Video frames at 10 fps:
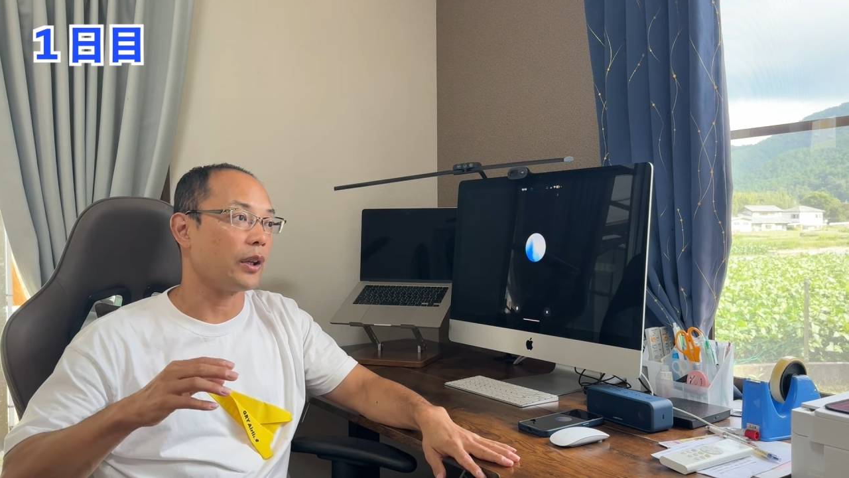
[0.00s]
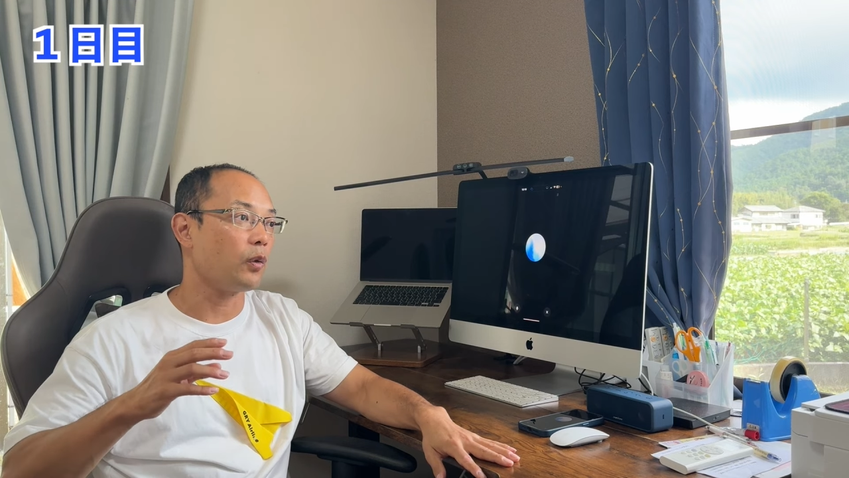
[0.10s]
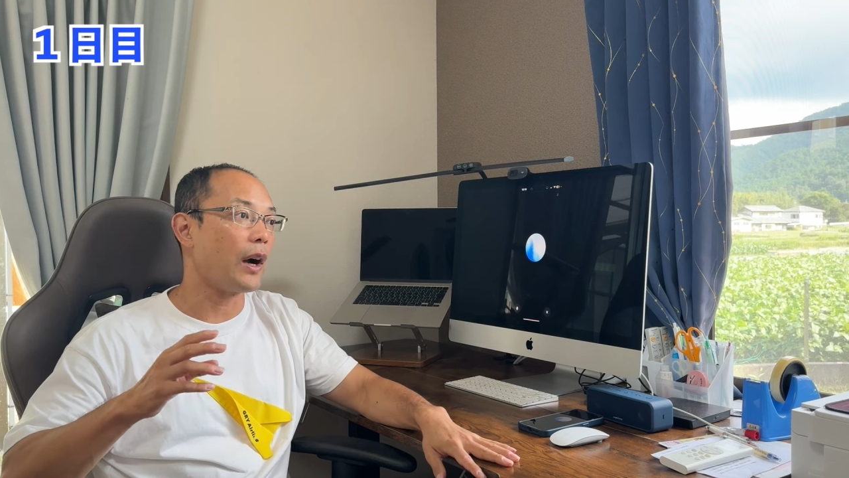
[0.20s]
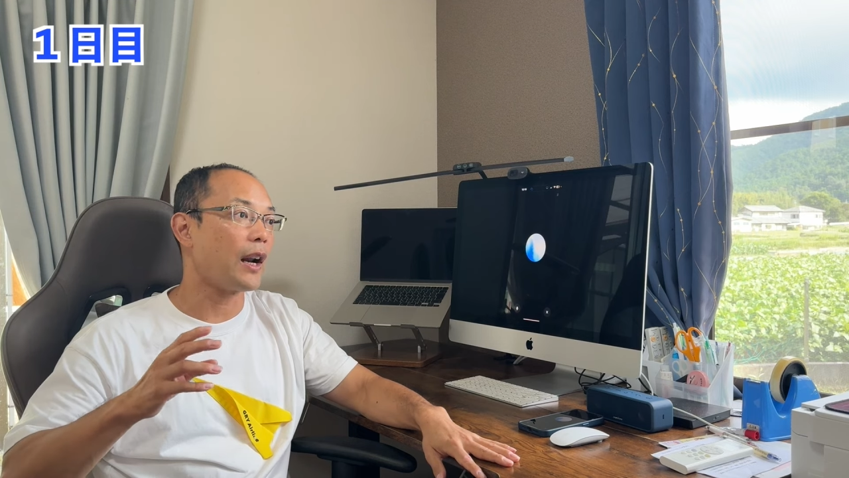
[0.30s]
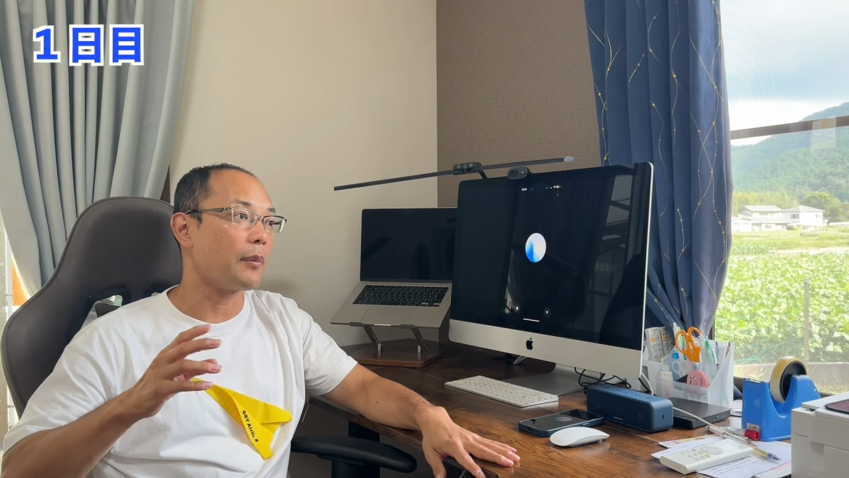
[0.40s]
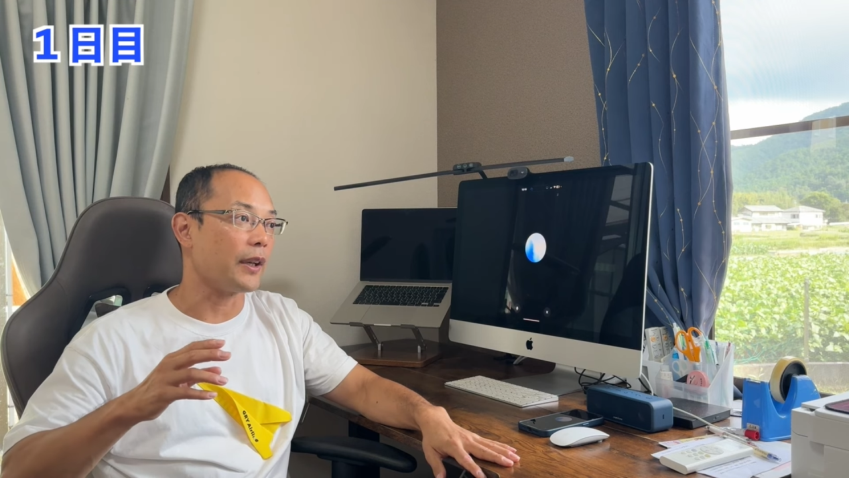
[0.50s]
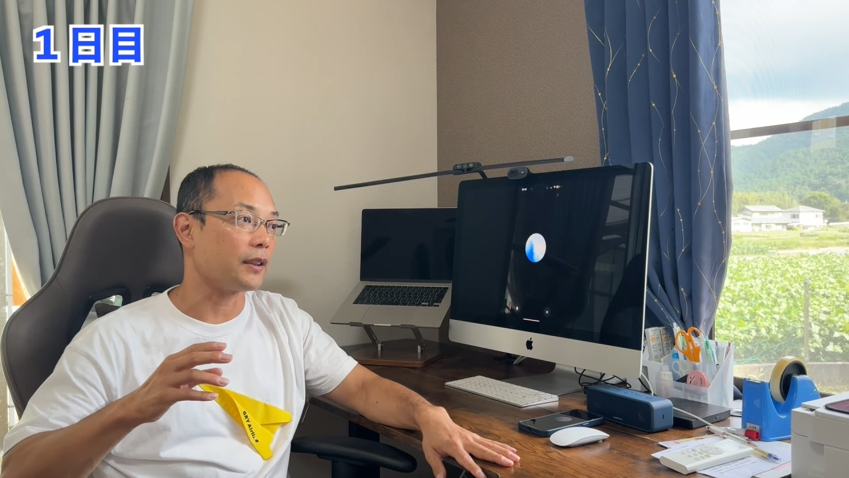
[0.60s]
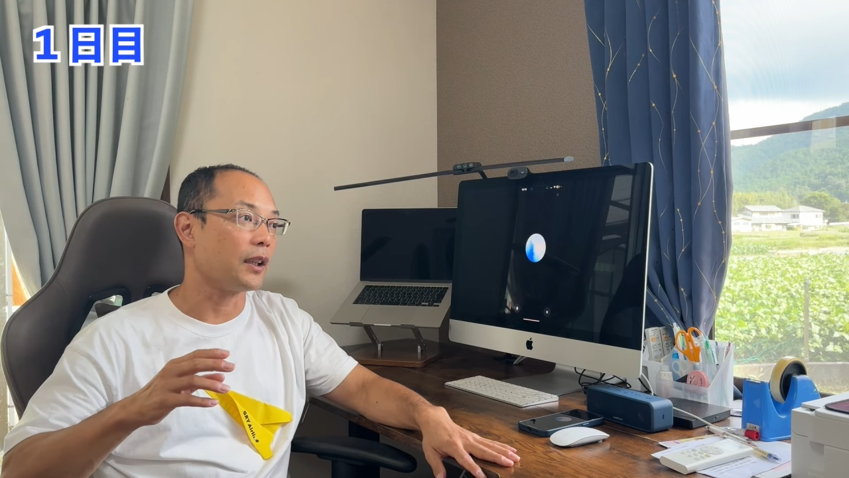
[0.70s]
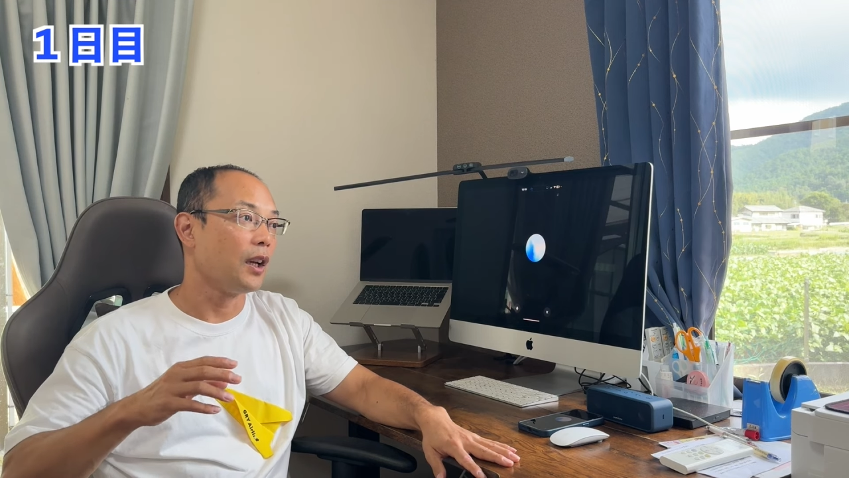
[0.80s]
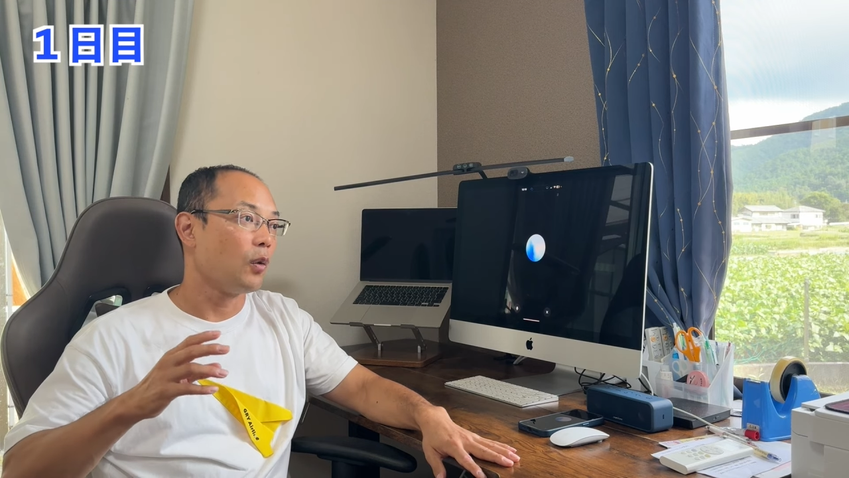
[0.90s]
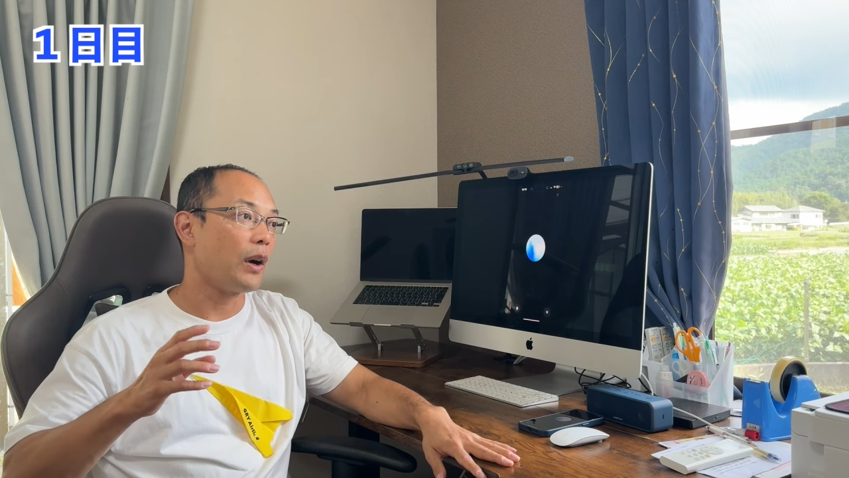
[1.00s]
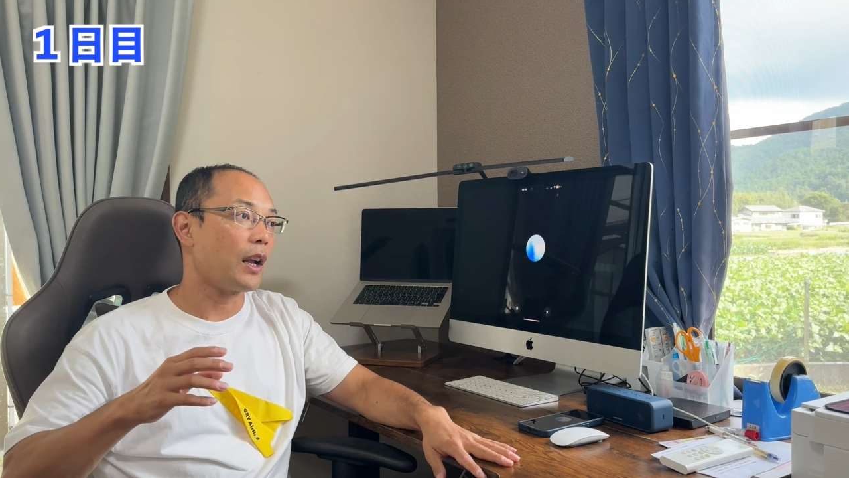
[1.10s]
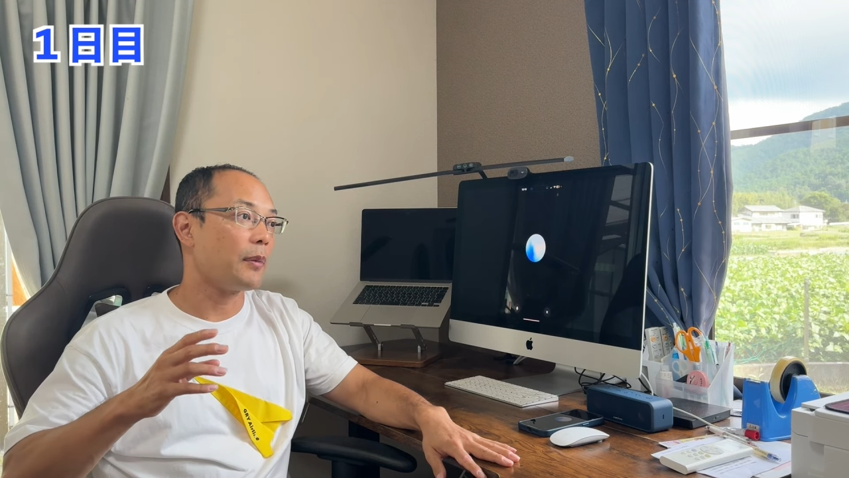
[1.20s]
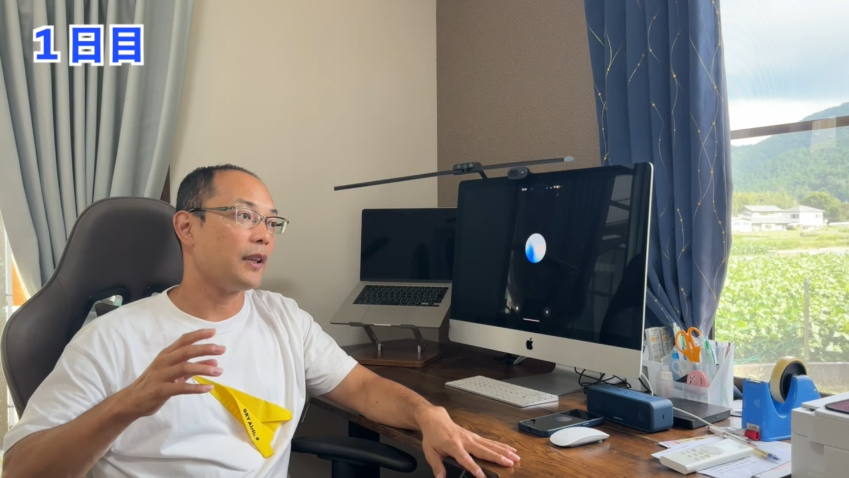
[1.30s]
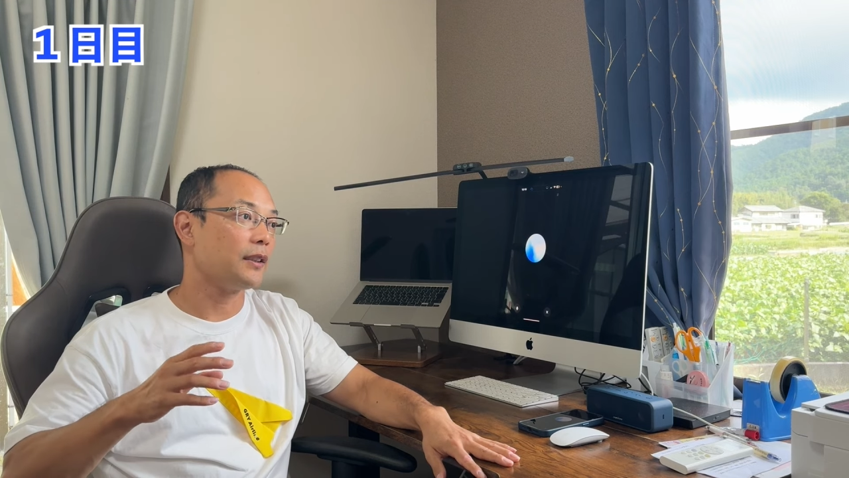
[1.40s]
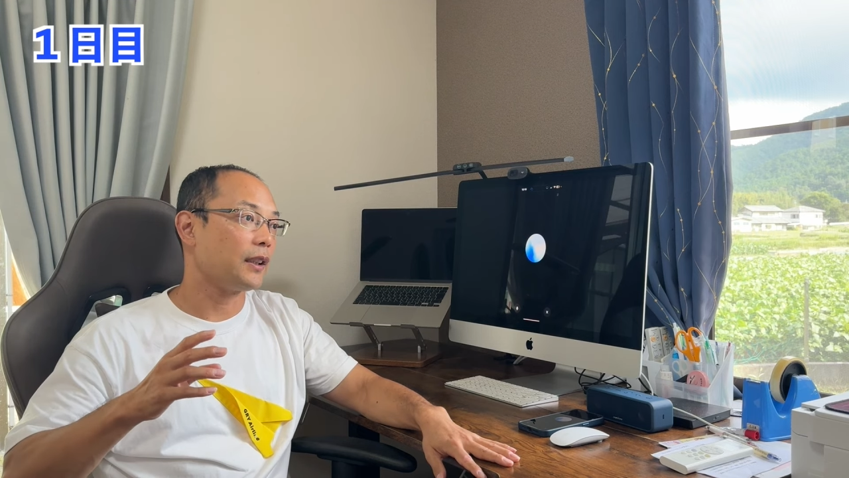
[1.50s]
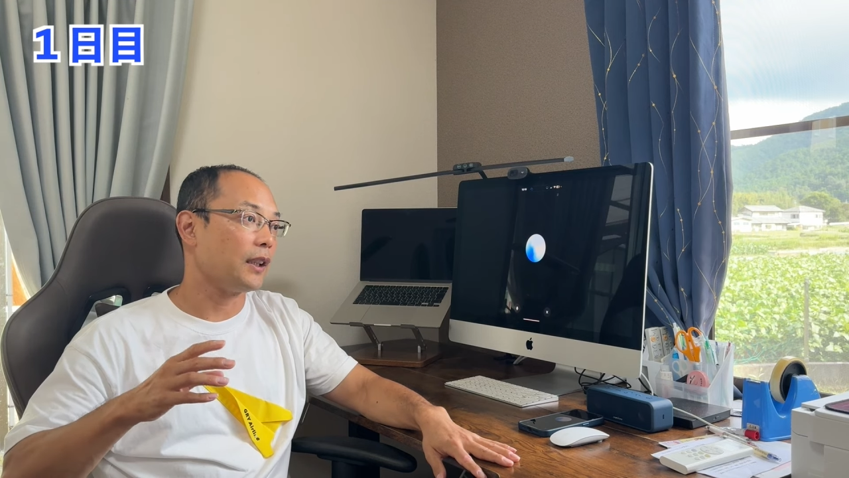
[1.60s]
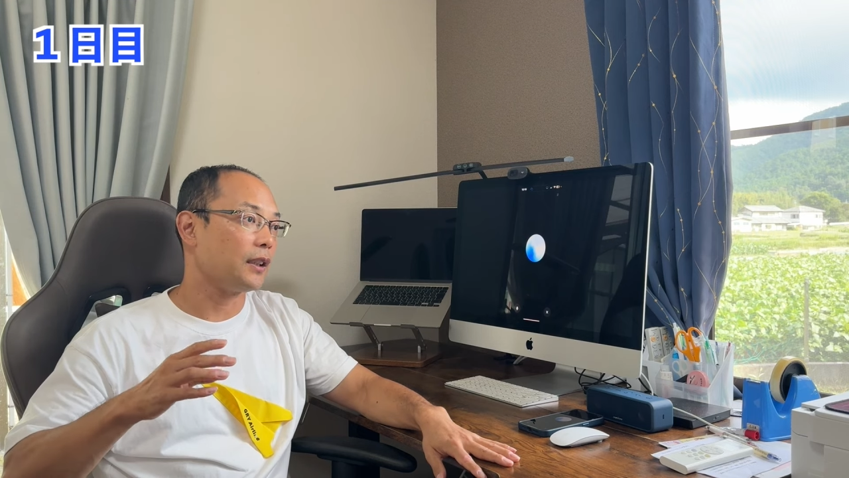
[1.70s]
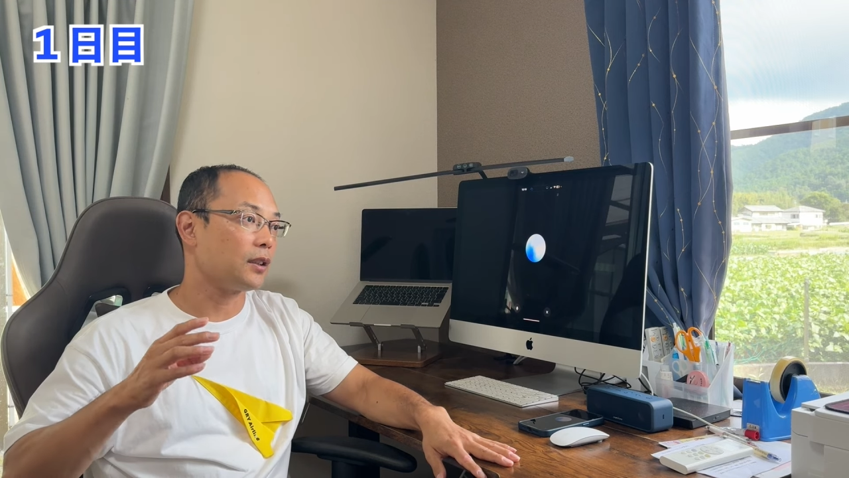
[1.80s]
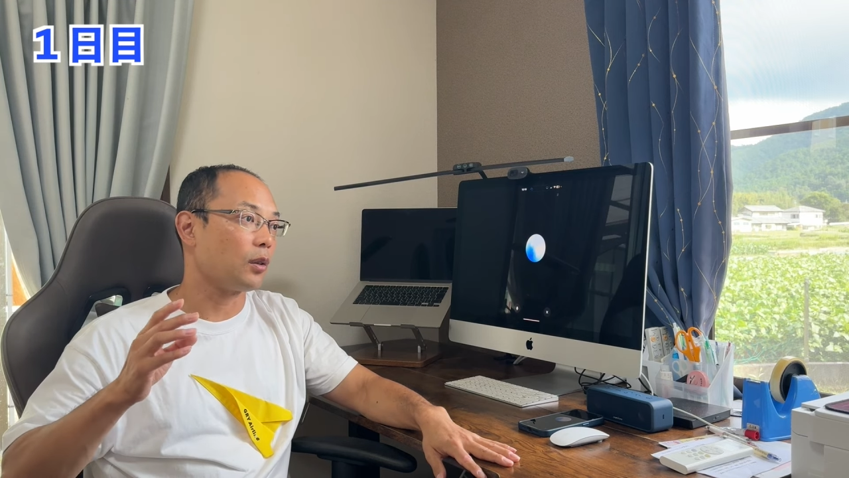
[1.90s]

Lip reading: Wallabies. Wallabies is